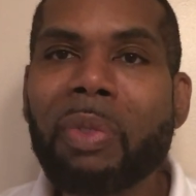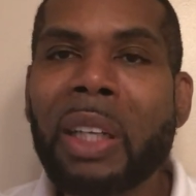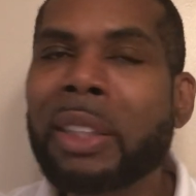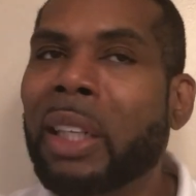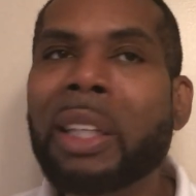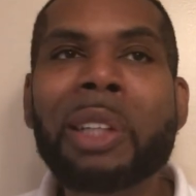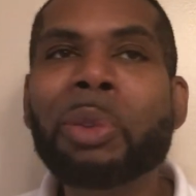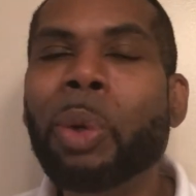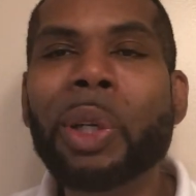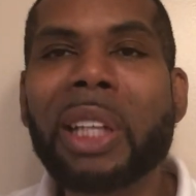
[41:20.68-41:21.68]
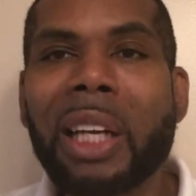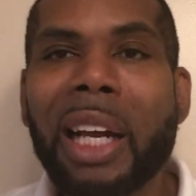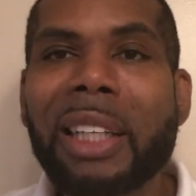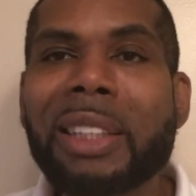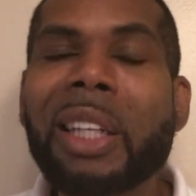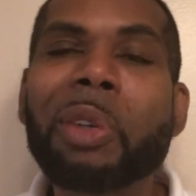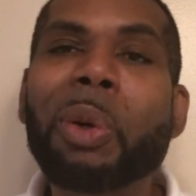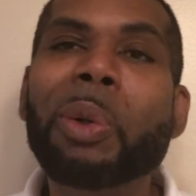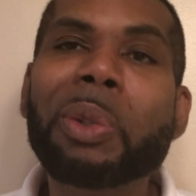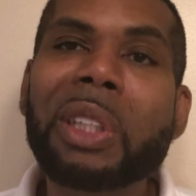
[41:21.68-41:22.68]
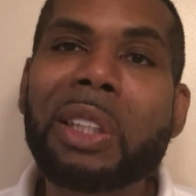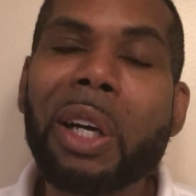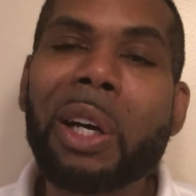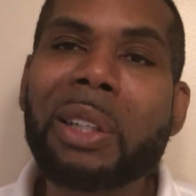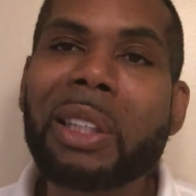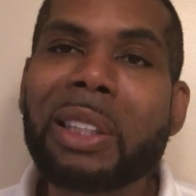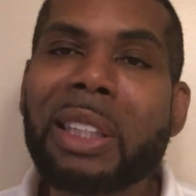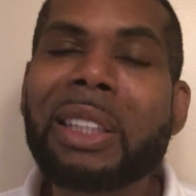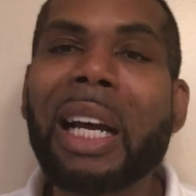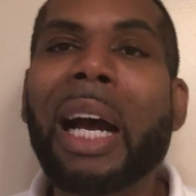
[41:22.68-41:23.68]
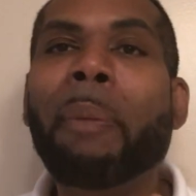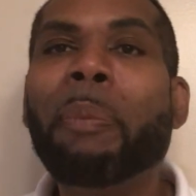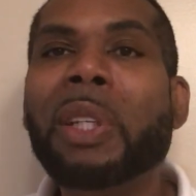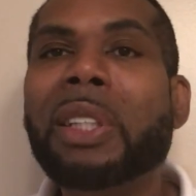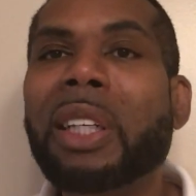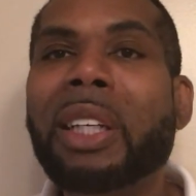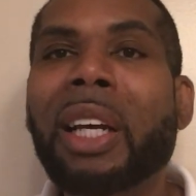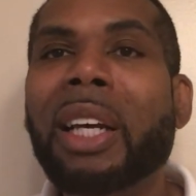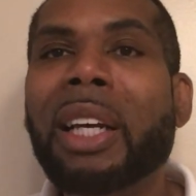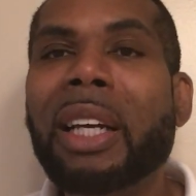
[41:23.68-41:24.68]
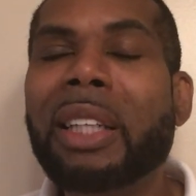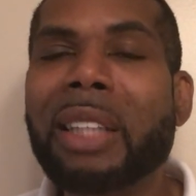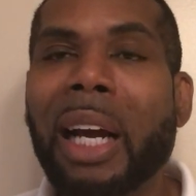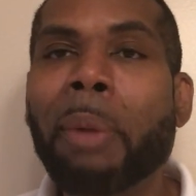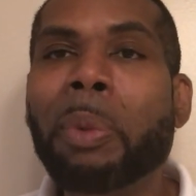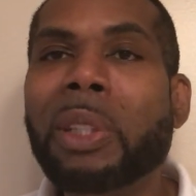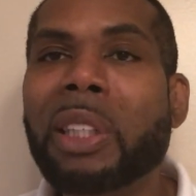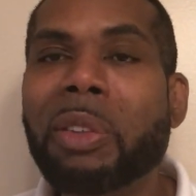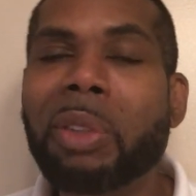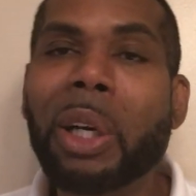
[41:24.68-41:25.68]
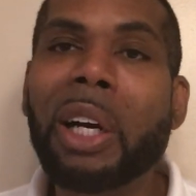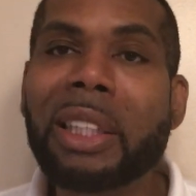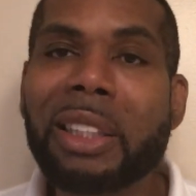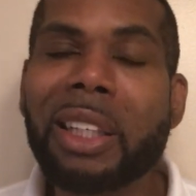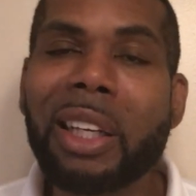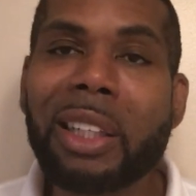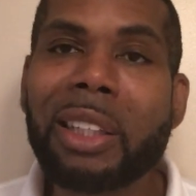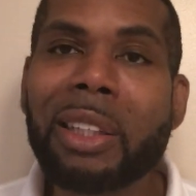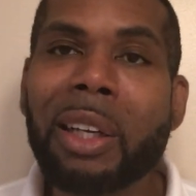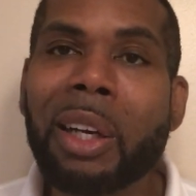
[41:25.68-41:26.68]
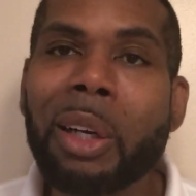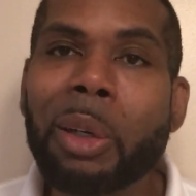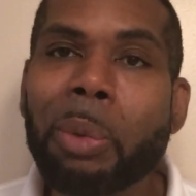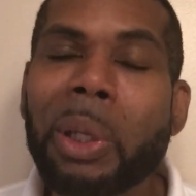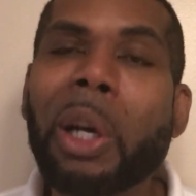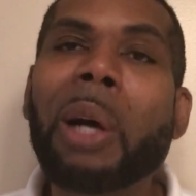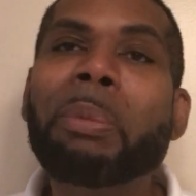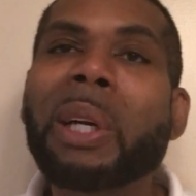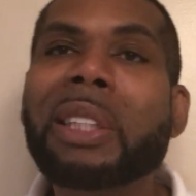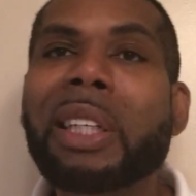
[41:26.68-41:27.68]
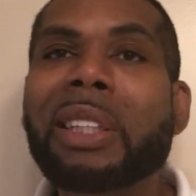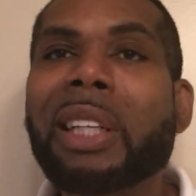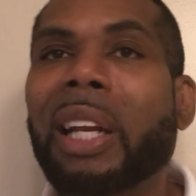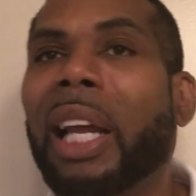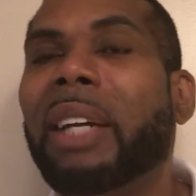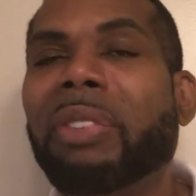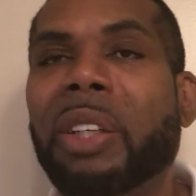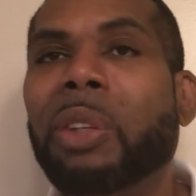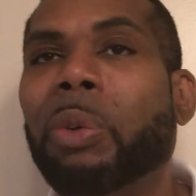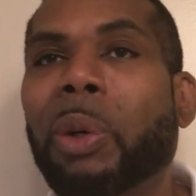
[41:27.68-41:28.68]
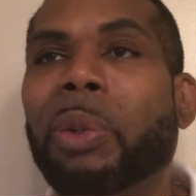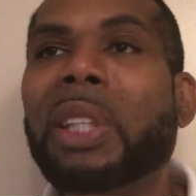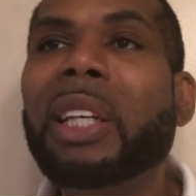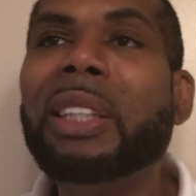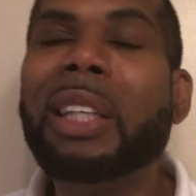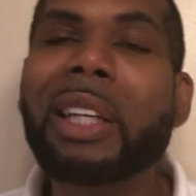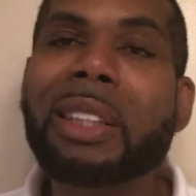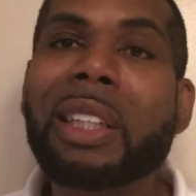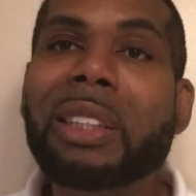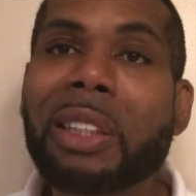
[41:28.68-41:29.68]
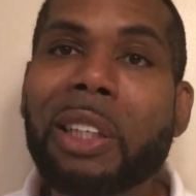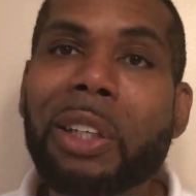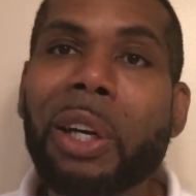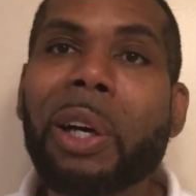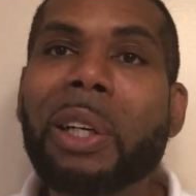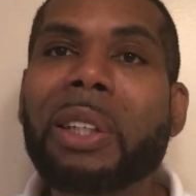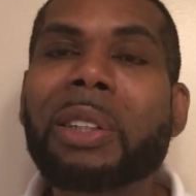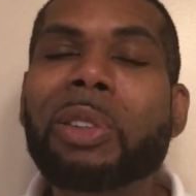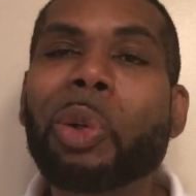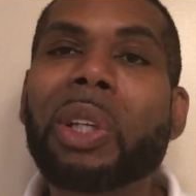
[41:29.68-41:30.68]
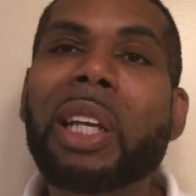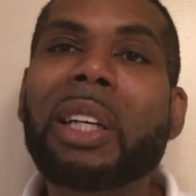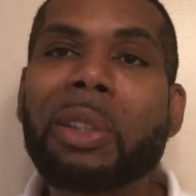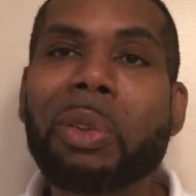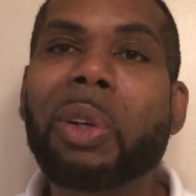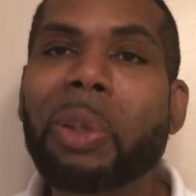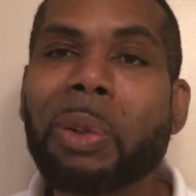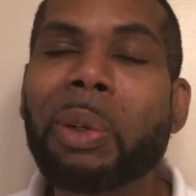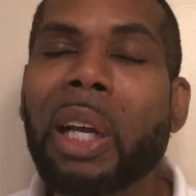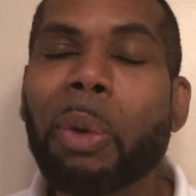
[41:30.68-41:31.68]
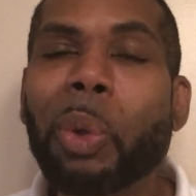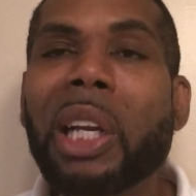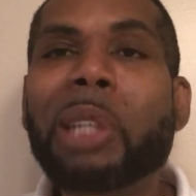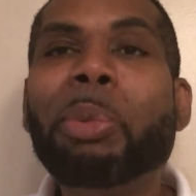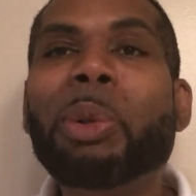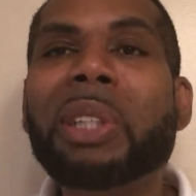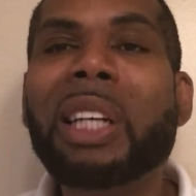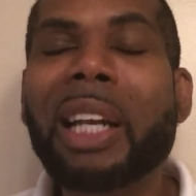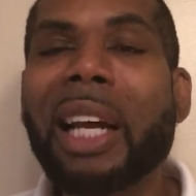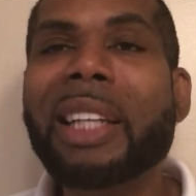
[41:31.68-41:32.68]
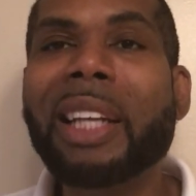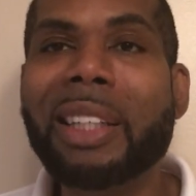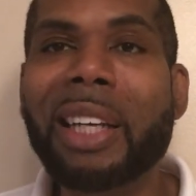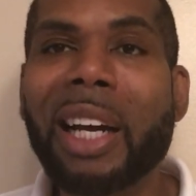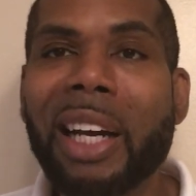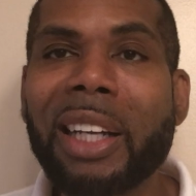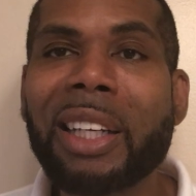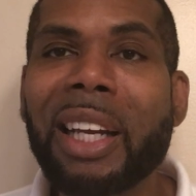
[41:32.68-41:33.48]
Sin doesn't grow in the light, sin grows in darkness. It's the opposite. It's the opposite of God's state. Where God brings things to the light for it to grow, Satan takes things in the dark so that they can grow. When they're exposed to the light, they die.